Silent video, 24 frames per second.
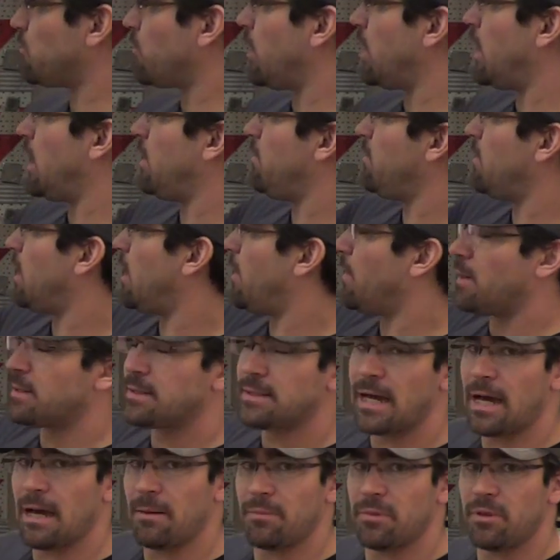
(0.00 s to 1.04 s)
frame on the
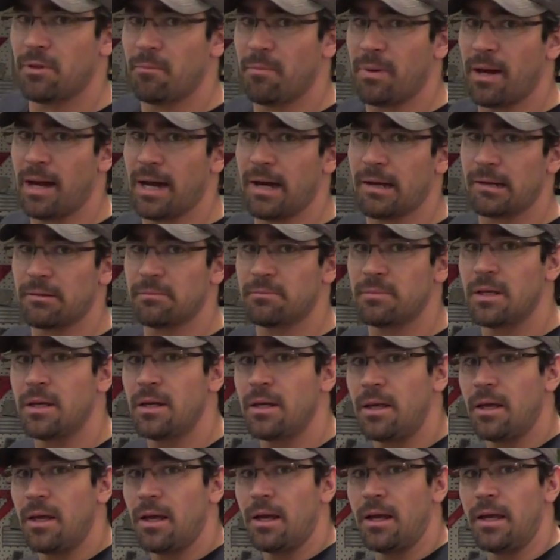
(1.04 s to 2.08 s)
top and the bottom
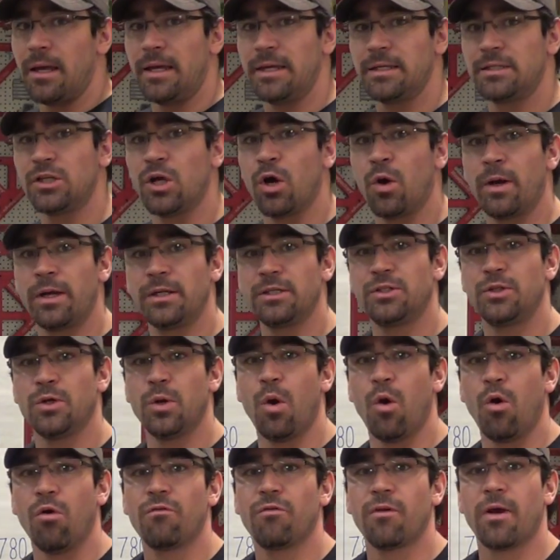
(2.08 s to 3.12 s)
is going to
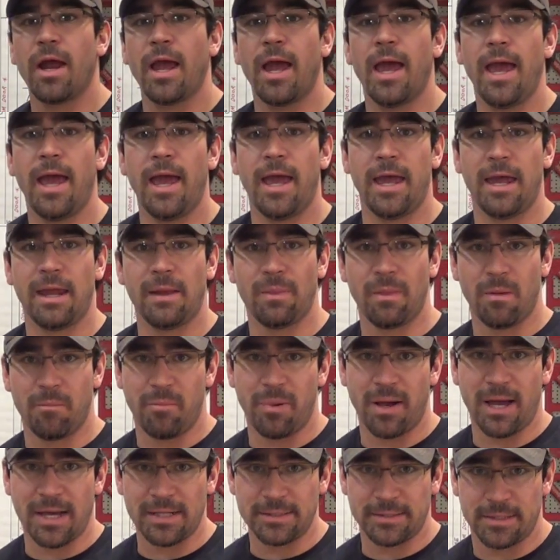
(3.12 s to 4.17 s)
overhang the
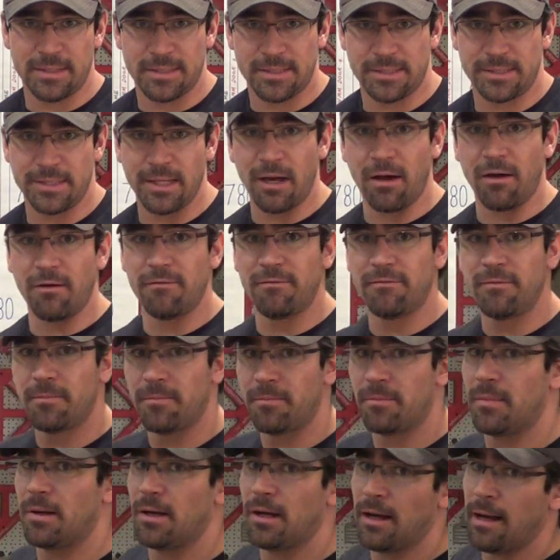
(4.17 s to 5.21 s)
box
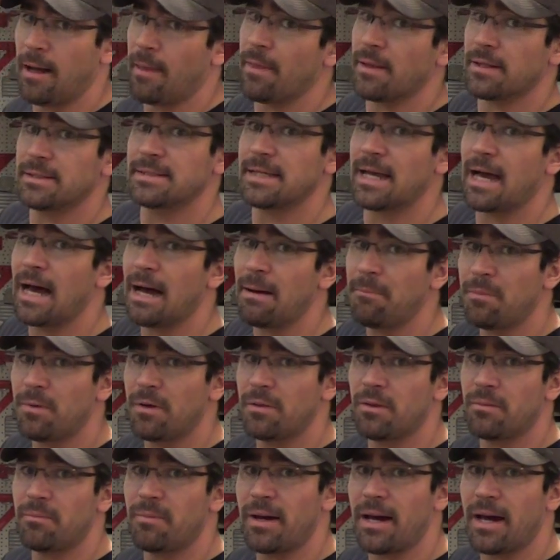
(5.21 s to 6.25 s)
itself. On the top
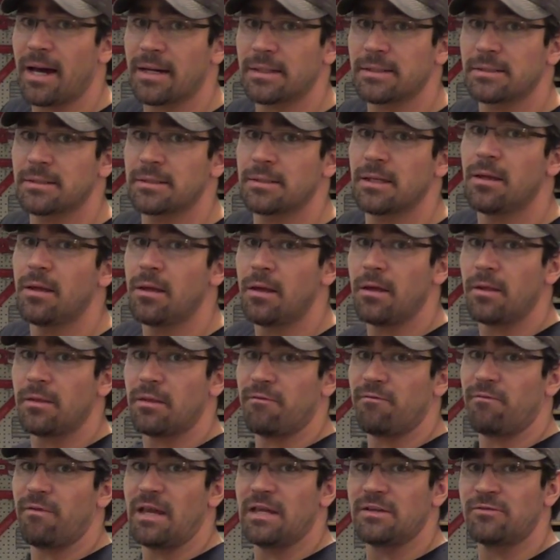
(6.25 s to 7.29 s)
of the box, the
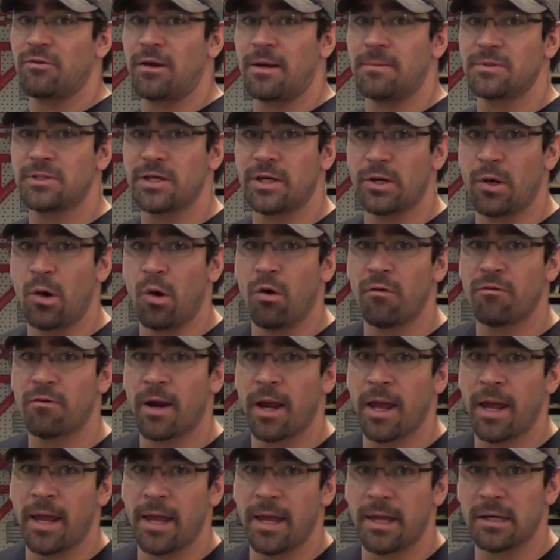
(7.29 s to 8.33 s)
face frame is going to
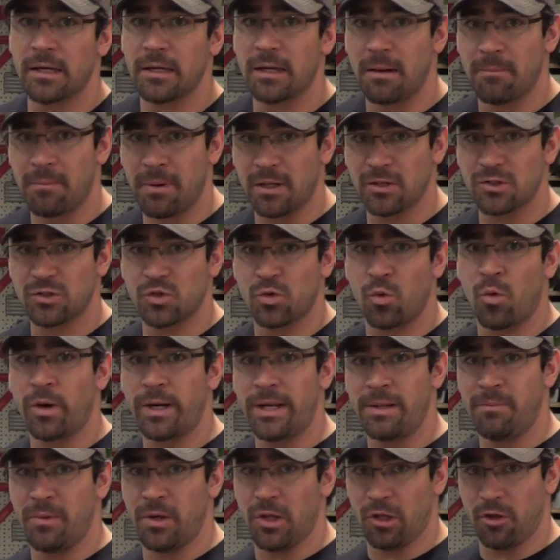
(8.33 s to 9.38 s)
overhang about
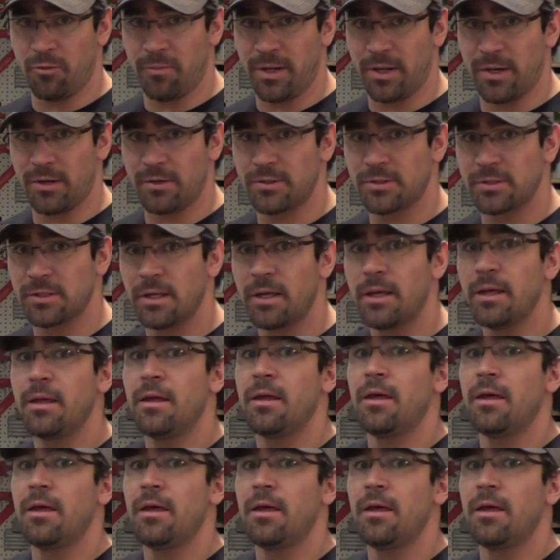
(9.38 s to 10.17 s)
20 millimeters.